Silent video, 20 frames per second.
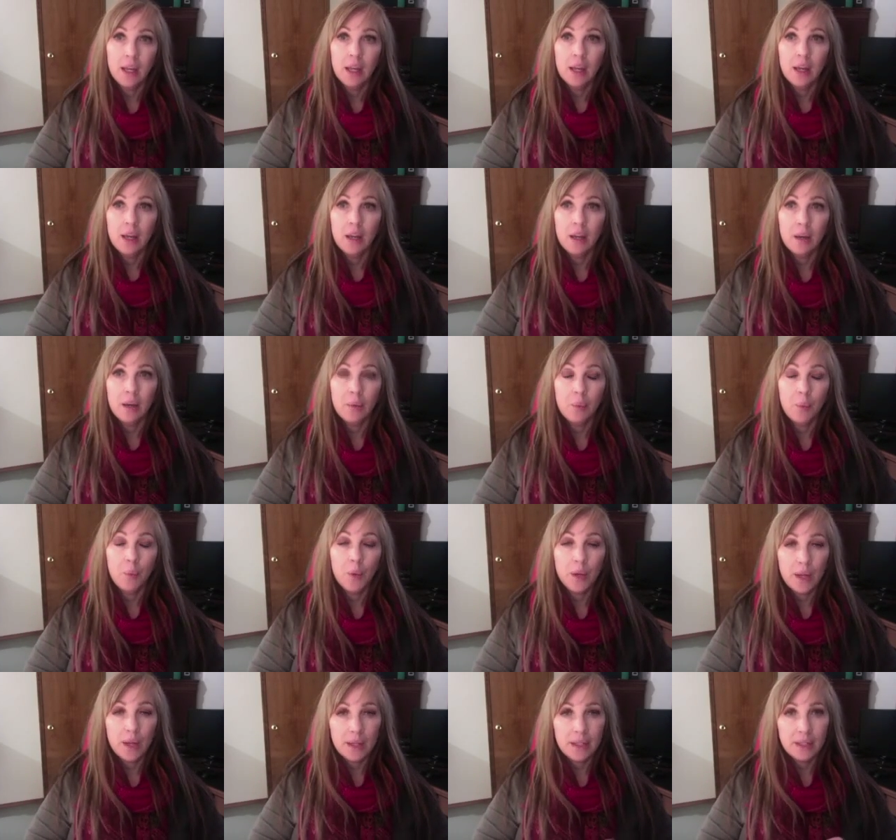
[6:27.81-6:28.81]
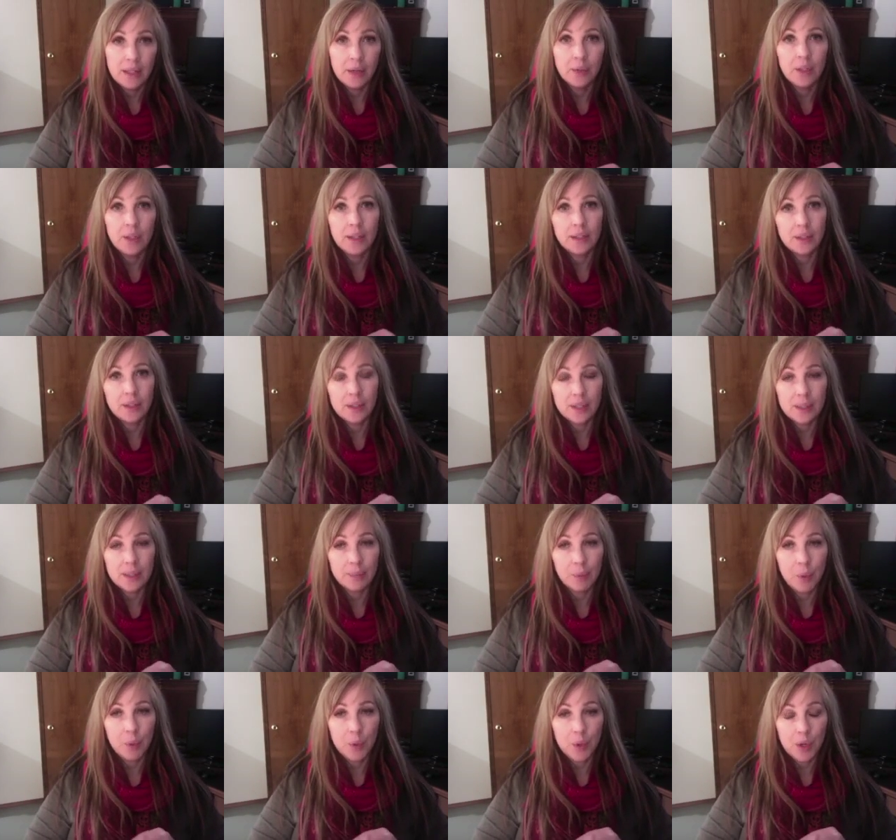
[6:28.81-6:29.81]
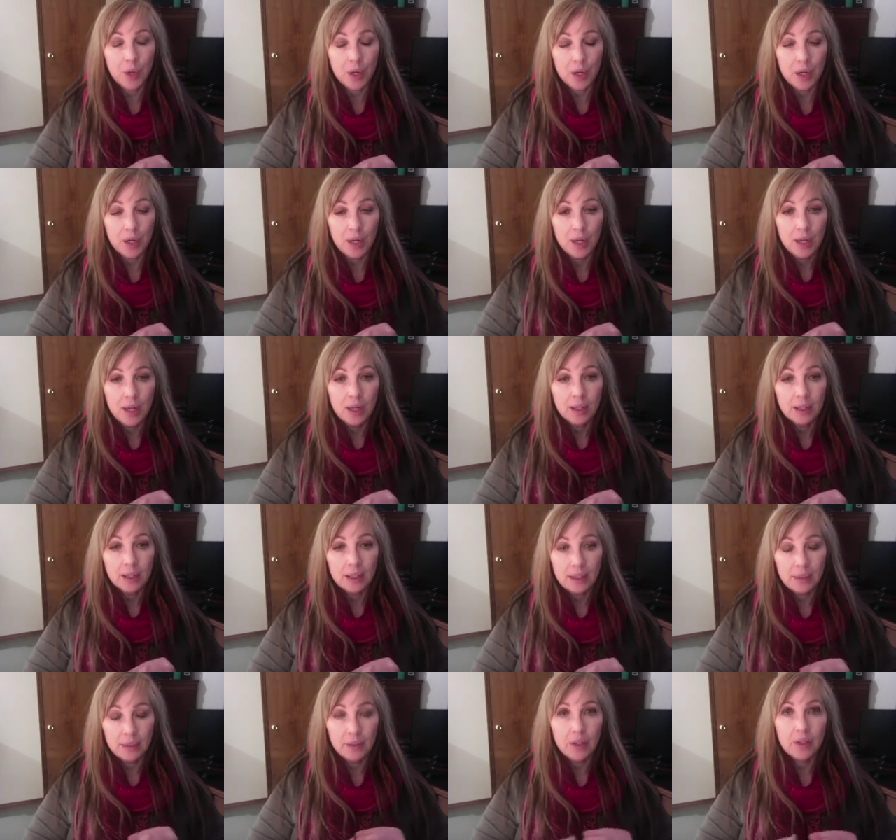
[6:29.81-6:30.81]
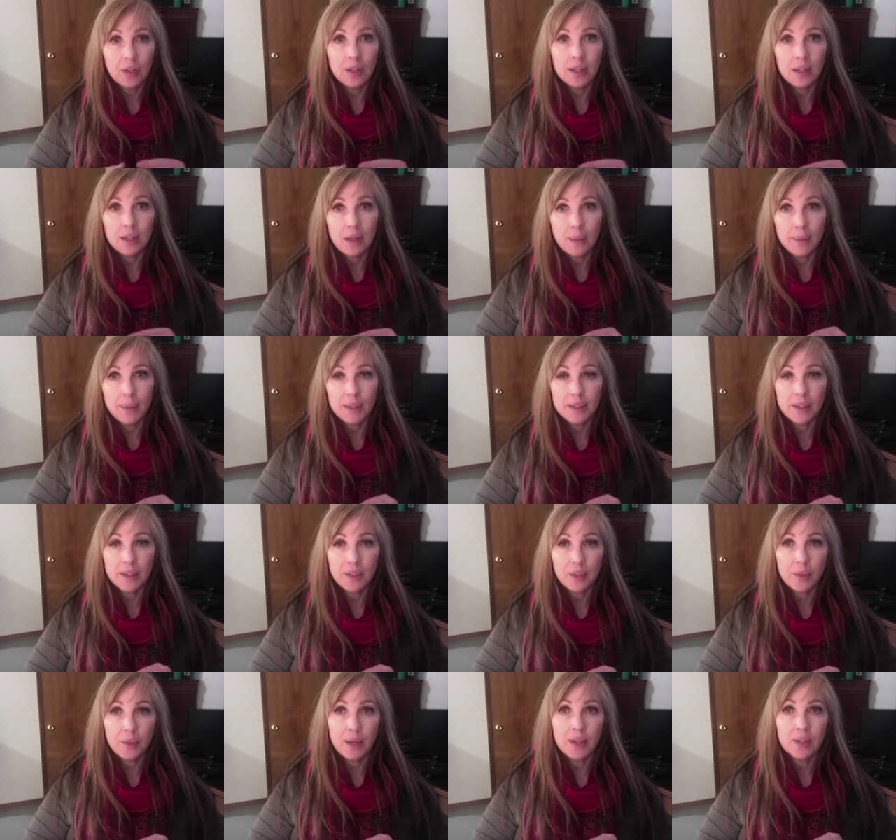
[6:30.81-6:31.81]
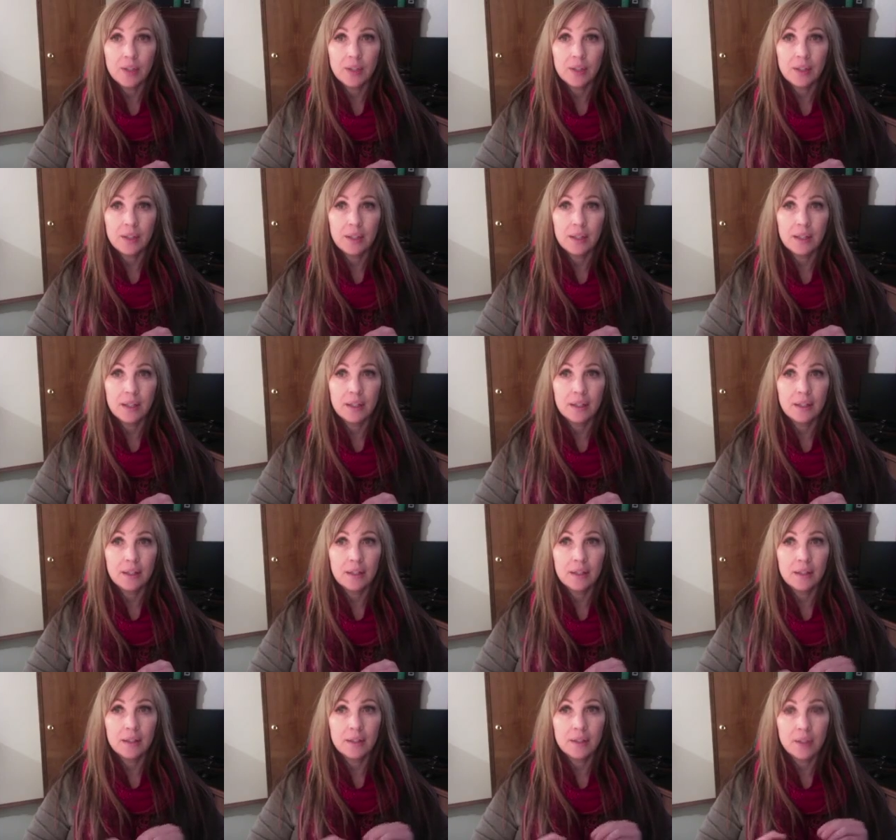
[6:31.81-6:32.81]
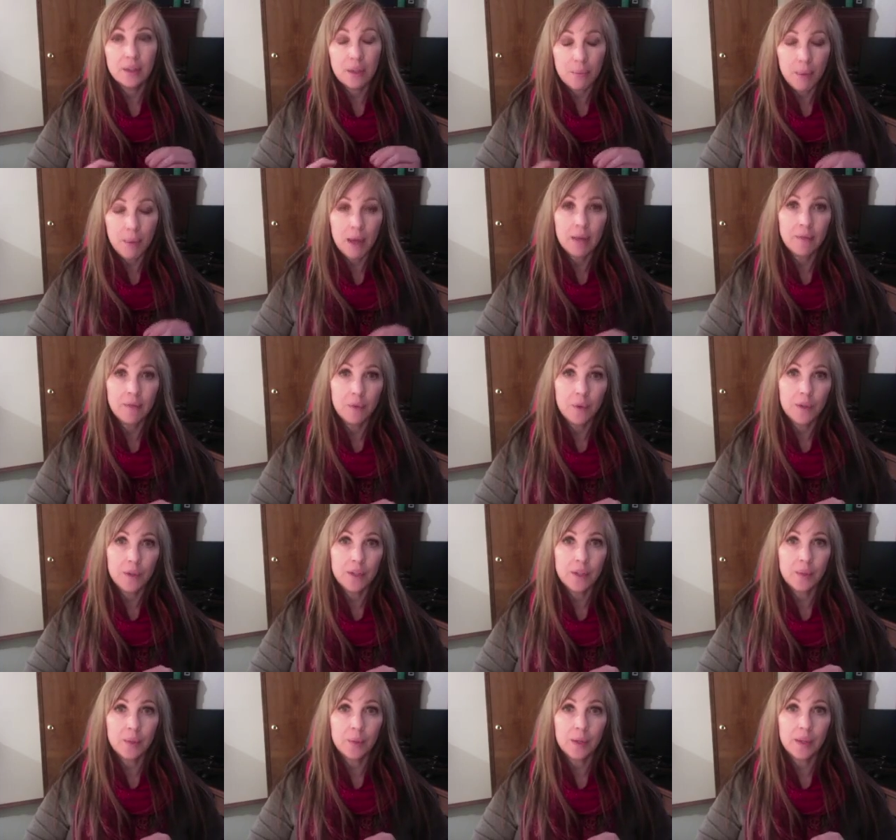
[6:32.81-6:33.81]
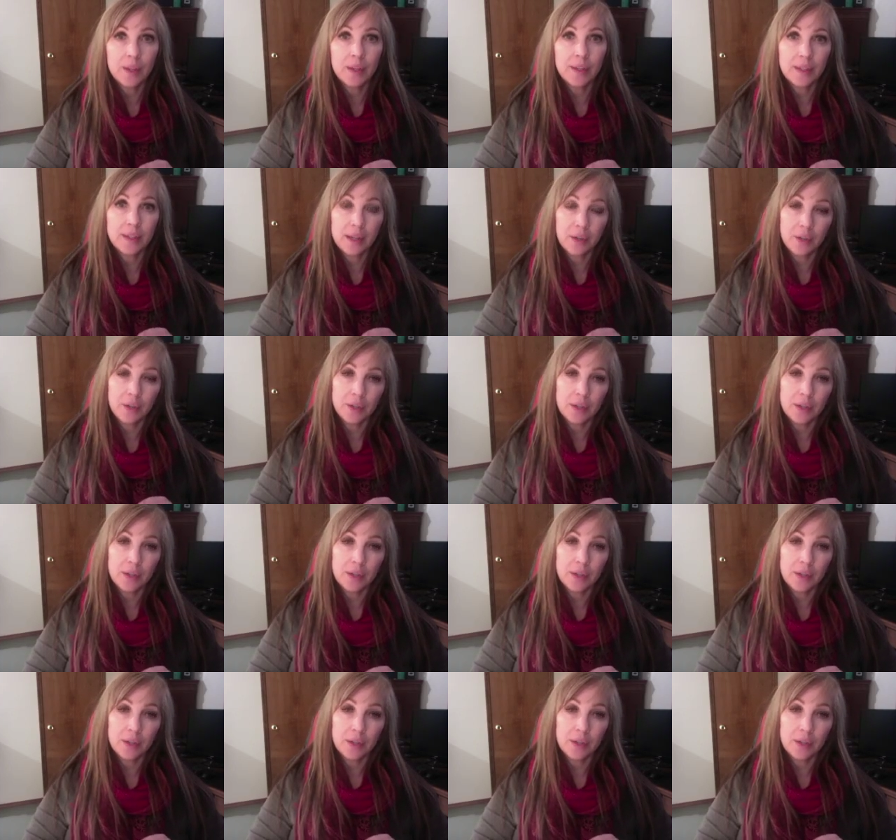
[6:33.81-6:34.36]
One idea I would like to explore, given our economic situation, is to combine forces with the